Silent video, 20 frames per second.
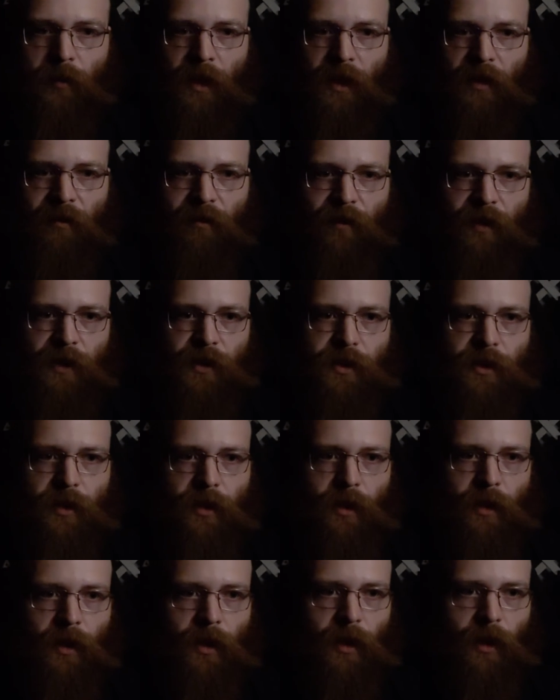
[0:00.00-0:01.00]

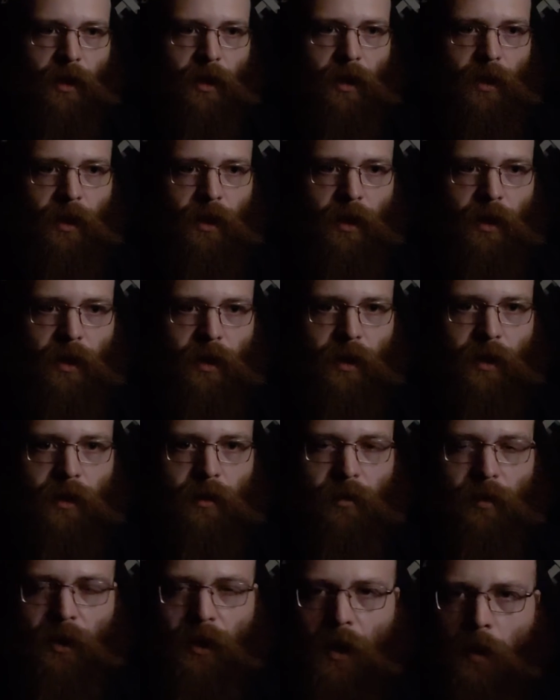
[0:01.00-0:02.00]
adventure.
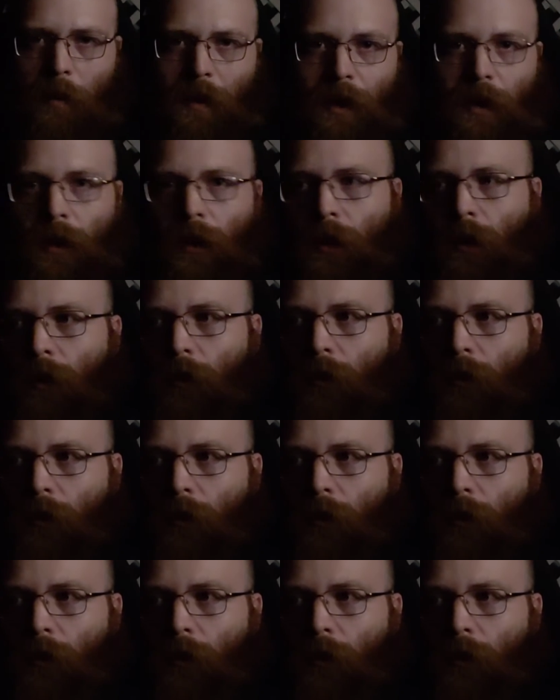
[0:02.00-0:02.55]
Really, I mean,